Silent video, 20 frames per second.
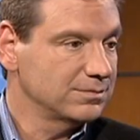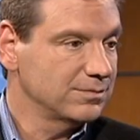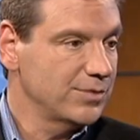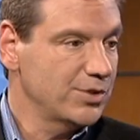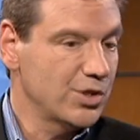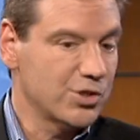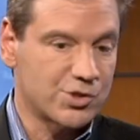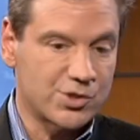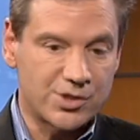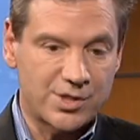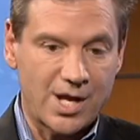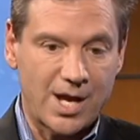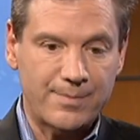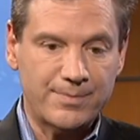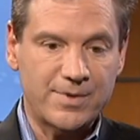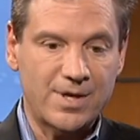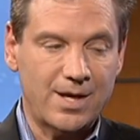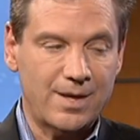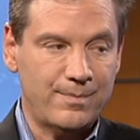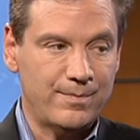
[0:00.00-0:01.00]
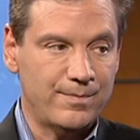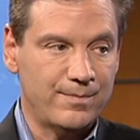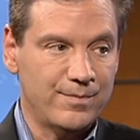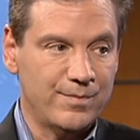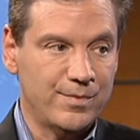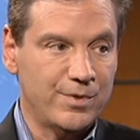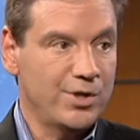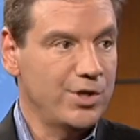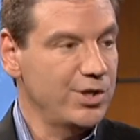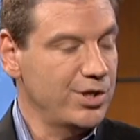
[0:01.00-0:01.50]
You stepped up.
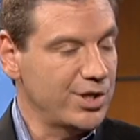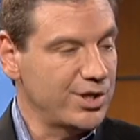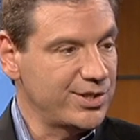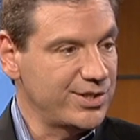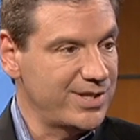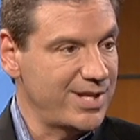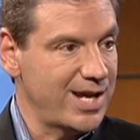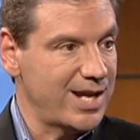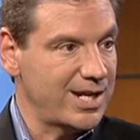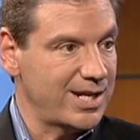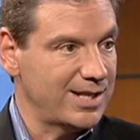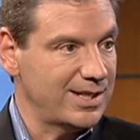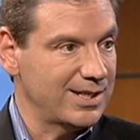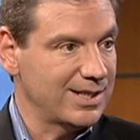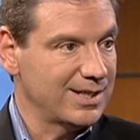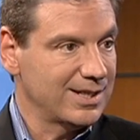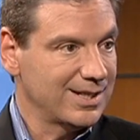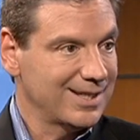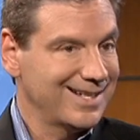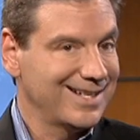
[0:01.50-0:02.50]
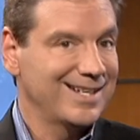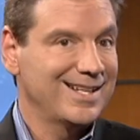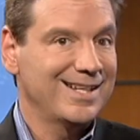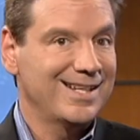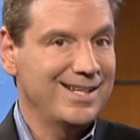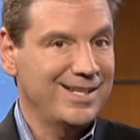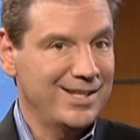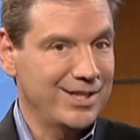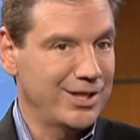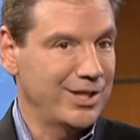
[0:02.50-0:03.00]
You did it.
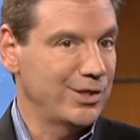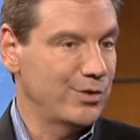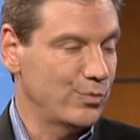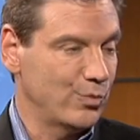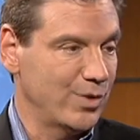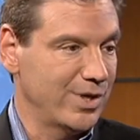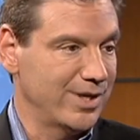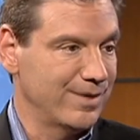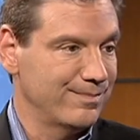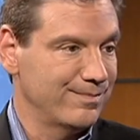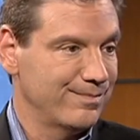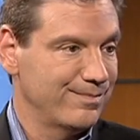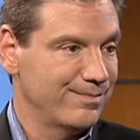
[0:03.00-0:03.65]
You didn't win.